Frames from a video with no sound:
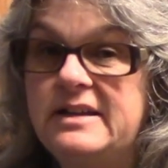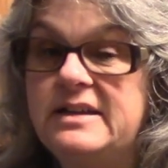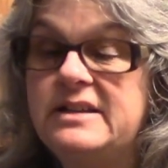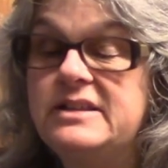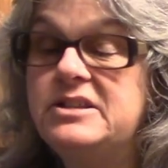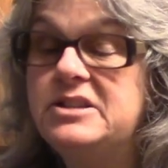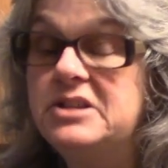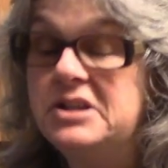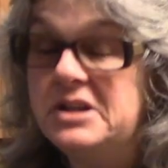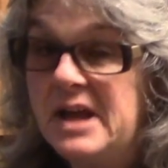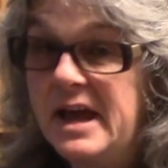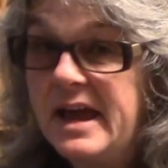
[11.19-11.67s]

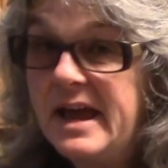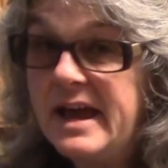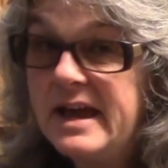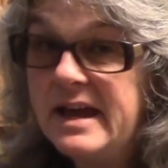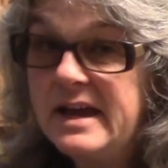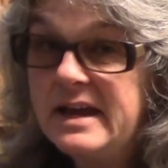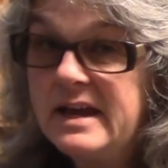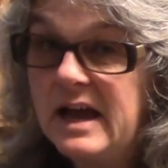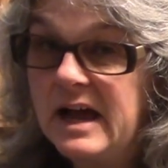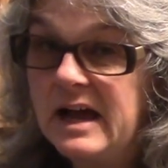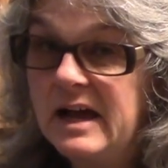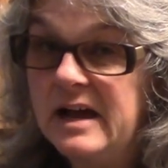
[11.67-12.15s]

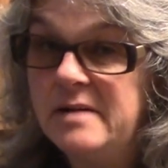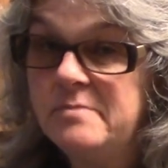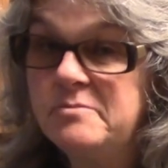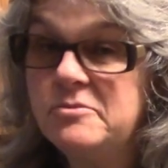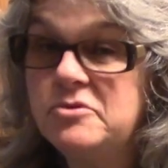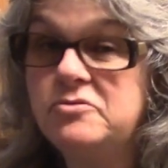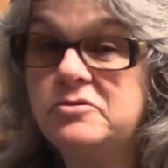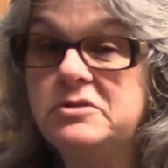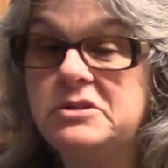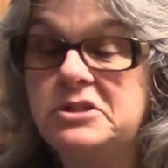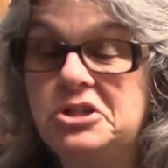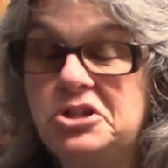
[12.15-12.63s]
Today I'm
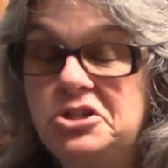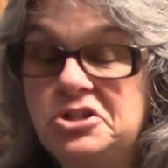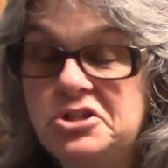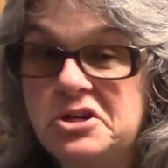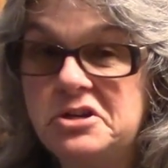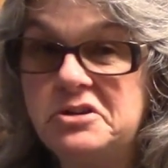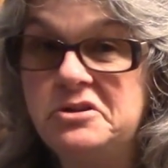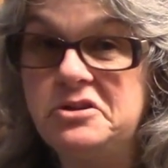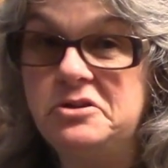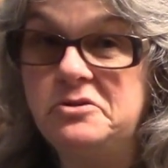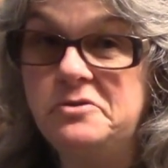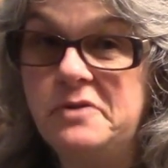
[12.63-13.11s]
going to show
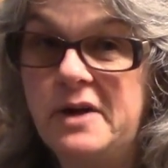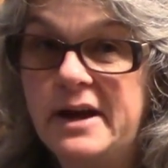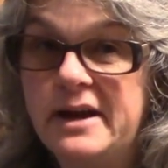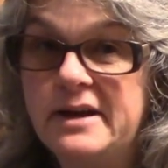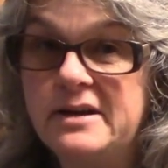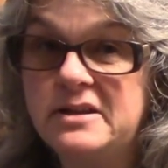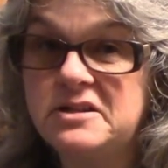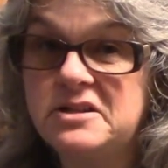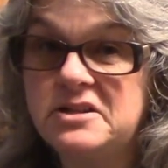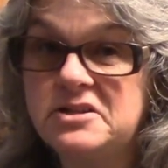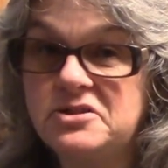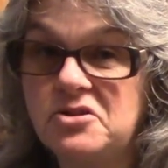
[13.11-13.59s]
you how
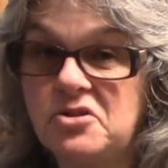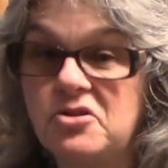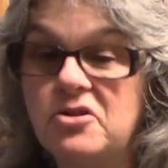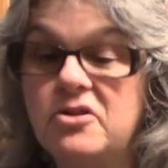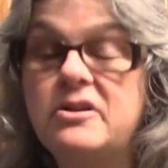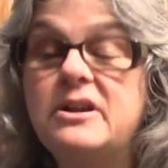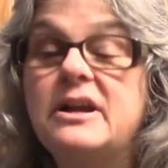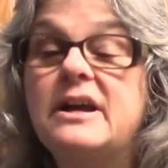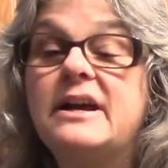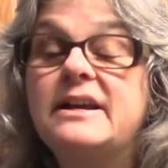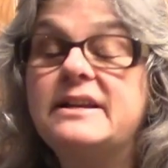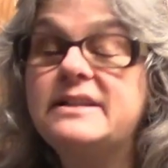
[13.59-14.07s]
to
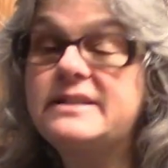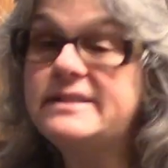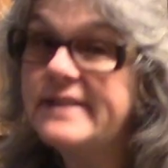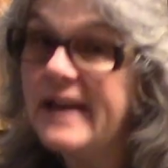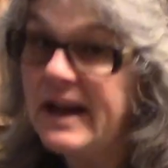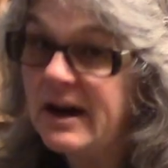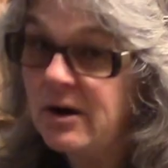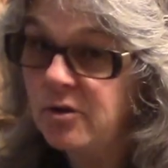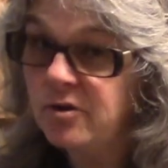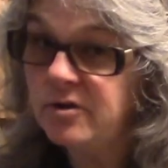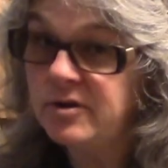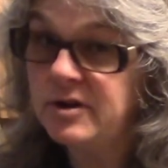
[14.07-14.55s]
start a
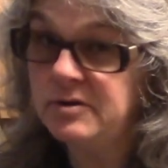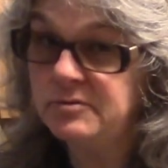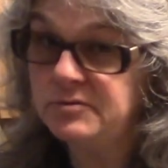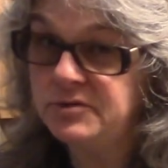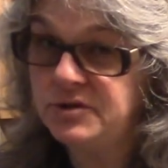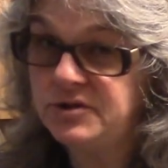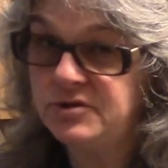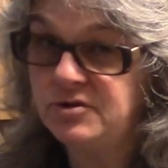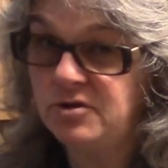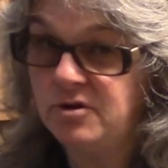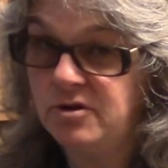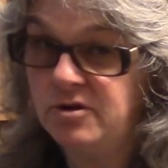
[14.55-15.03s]
sourdough
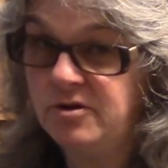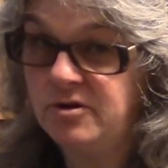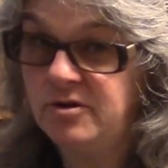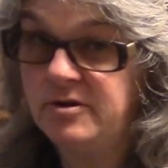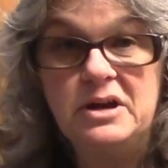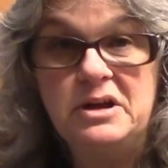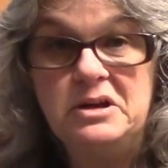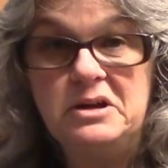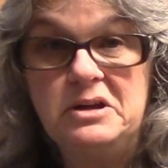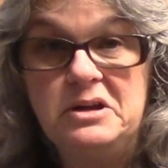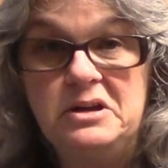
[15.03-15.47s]
starter